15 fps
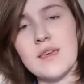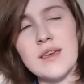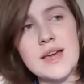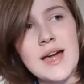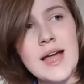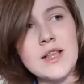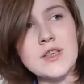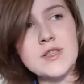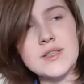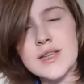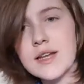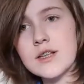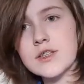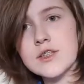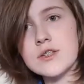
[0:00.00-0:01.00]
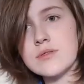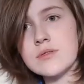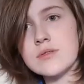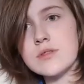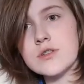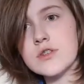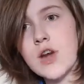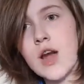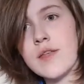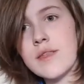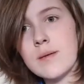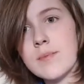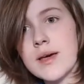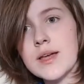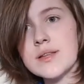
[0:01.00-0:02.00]
You can't just tell a student to try
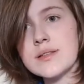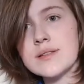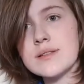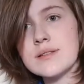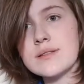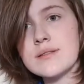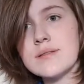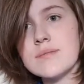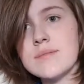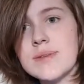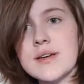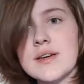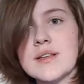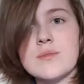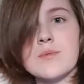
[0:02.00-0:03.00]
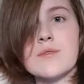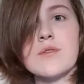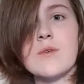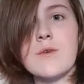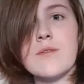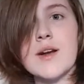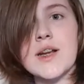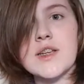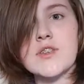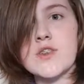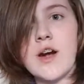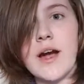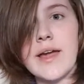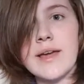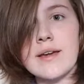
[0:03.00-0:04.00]
their best, because we're already
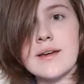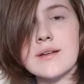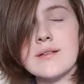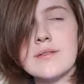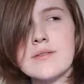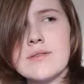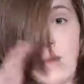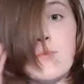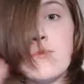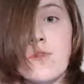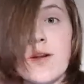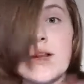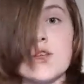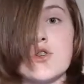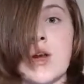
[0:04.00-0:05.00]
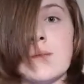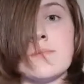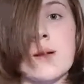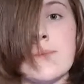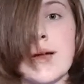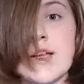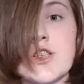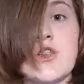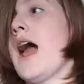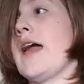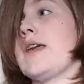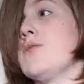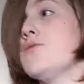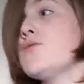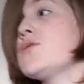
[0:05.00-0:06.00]
trying. I'm already trying my best.
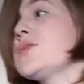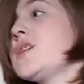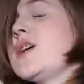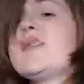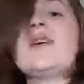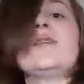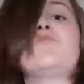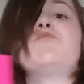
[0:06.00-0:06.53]
You all see these